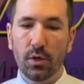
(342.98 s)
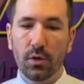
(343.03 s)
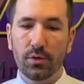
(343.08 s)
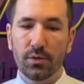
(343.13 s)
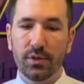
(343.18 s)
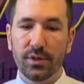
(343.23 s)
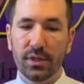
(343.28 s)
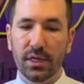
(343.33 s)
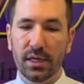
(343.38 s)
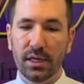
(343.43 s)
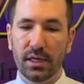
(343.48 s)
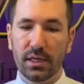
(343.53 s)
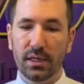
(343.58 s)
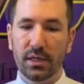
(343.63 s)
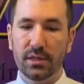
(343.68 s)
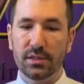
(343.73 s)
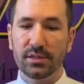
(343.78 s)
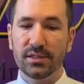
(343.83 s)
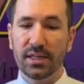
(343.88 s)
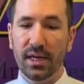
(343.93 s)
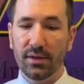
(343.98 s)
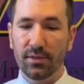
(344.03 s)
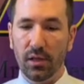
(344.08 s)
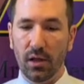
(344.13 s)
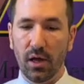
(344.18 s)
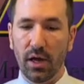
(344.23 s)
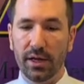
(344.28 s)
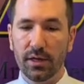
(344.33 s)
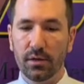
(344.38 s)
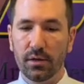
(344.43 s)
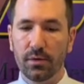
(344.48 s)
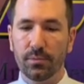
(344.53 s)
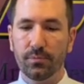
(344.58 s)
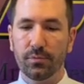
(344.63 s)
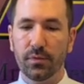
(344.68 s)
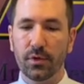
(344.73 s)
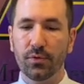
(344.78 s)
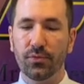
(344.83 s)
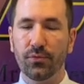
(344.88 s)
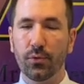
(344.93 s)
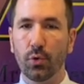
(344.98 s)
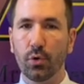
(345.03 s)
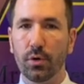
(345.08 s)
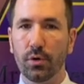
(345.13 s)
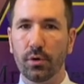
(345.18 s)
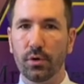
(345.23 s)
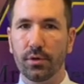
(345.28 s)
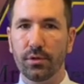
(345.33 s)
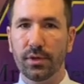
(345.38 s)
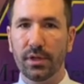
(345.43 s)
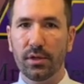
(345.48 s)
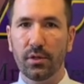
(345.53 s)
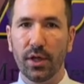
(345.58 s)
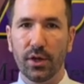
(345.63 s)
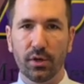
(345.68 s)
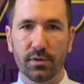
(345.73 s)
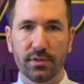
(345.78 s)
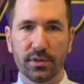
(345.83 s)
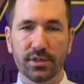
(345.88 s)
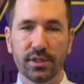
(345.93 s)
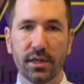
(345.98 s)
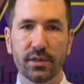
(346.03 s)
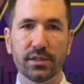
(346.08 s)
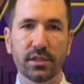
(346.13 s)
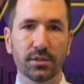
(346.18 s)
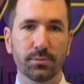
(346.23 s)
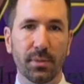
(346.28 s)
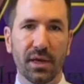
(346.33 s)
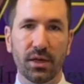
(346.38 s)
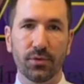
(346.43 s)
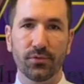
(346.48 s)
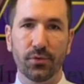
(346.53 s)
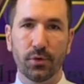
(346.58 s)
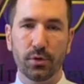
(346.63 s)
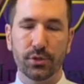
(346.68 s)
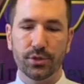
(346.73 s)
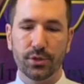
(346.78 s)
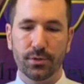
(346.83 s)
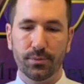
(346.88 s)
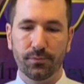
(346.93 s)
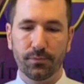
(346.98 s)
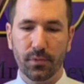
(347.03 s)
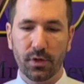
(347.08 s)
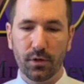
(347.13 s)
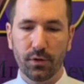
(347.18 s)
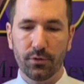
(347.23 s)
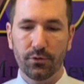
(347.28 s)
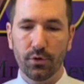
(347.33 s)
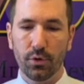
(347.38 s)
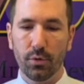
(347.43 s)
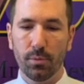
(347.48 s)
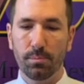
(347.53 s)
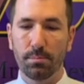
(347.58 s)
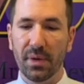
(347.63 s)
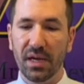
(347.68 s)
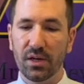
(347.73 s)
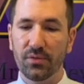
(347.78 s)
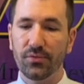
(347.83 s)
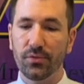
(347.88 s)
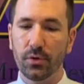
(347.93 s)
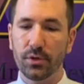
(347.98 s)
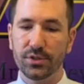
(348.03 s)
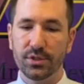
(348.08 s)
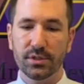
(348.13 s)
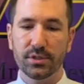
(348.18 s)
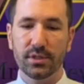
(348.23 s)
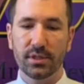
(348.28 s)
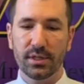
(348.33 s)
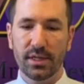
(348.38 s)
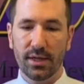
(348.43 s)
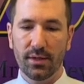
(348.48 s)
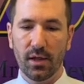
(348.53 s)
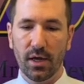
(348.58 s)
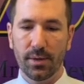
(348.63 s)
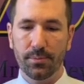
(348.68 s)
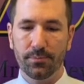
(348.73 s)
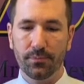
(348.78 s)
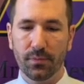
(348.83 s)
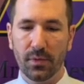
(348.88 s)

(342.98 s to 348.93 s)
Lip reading: The deadline for the letter of intent is May 1st. So May 1st is the deadline.